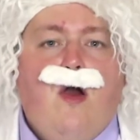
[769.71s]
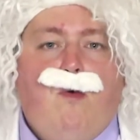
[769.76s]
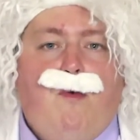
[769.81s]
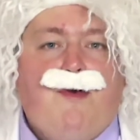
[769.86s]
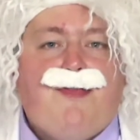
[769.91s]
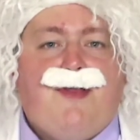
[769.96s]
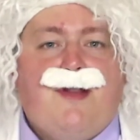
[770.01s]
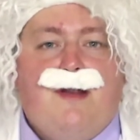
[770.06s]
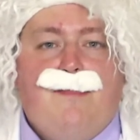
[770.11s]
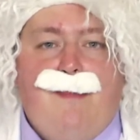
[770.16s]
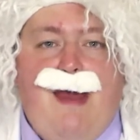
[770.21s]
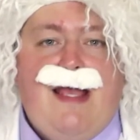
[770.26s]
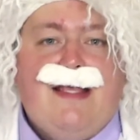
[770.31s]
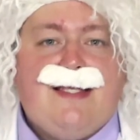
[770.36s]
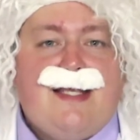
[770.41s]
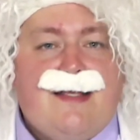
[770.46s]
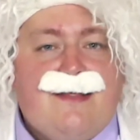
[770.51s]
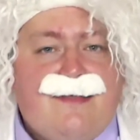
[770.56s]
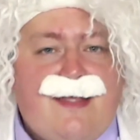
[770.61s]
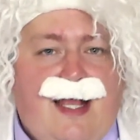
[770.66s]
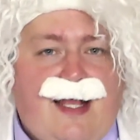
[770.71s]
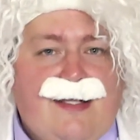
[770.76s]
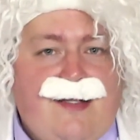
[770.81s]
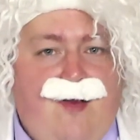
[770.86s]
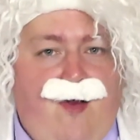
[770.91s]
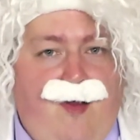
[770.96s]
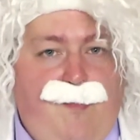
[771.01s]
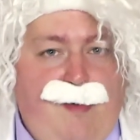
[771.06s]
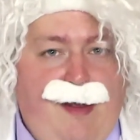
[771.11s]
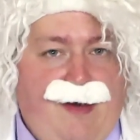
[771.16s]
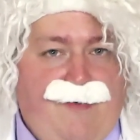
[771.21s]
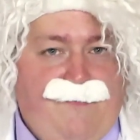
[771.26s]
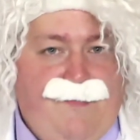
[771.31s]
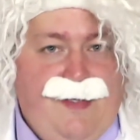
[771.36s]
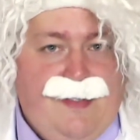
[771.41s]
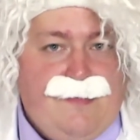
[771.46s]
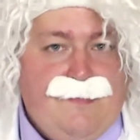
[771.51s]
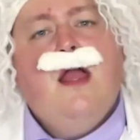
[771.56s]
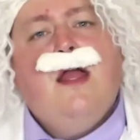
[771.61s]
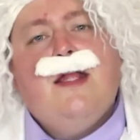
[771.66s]
with an amazing secondary
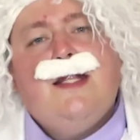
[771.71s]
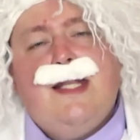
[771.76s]
benefit.